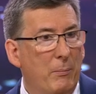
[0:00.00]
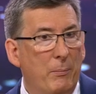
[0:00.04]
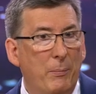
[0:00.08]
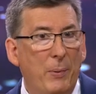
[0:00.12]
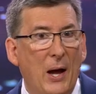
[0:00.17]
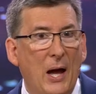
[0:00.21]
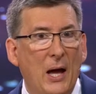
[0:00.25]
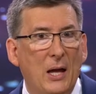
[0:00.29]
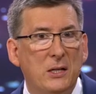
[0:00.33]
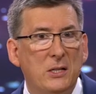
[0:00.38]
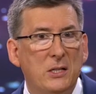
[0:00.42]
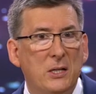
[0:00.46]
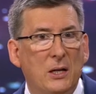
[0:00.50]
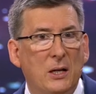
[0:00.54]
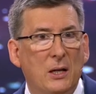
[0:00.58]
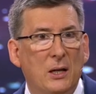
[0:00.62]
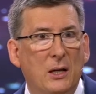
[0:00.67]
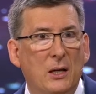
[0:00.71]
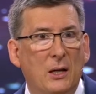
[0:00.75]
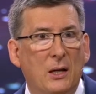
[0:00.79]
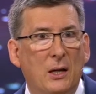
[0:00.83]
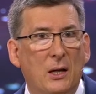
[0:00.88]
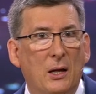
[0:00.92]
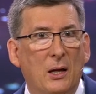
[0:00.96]
But,
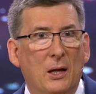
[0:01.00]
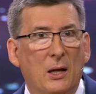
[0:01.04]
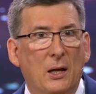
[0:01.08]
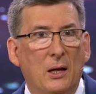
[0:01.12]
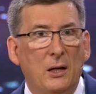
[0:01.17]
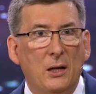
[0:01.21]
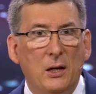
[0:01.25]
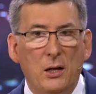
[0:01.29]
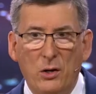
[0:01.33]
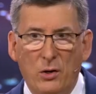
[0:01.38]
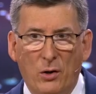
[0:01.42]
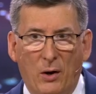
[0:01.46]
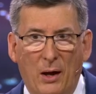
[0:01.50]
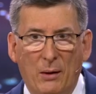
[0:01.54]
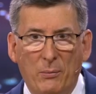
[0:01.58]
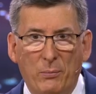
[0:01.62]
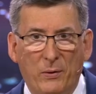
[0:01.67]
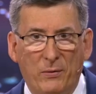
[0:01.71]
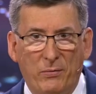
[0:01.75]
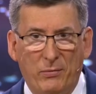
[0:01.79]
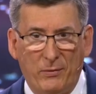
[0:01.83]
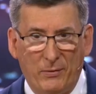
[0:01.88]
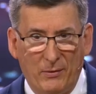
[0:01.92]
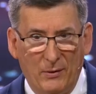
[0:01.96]
you know, I
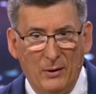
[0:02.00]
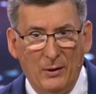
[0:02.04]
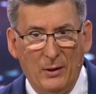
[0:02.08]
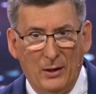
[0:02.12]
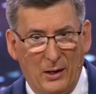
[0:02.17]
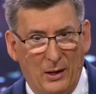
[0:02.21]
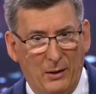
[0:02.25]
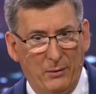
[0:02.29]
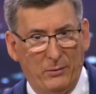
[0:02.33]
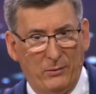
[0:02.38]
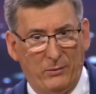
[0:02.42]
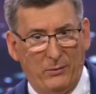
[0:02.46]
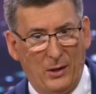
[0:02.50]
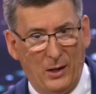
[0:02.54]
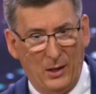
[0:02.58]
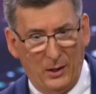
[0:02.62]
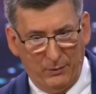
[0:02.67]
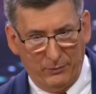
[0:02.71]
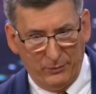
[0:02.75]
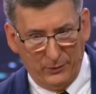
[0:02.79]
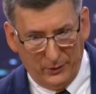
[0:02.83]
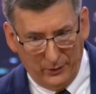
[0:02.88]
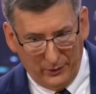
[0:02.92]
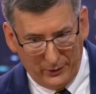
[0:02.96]
was, I was
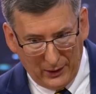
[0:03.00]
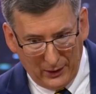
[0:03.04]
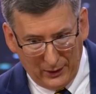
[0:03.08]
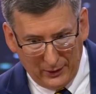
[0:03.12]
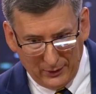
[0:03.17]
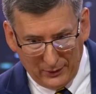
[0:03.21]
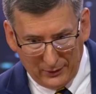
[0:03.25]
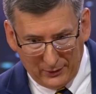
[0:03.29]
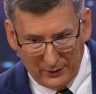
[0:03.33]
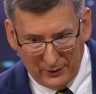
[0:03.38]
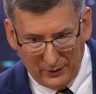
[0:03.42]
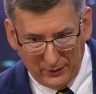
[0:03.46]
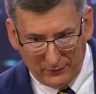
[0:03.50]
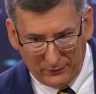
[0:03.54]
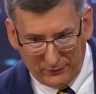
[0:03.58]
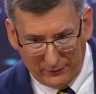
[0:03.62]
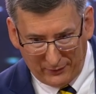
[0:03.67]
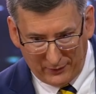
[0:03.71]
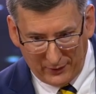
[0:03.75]
kind of looking at these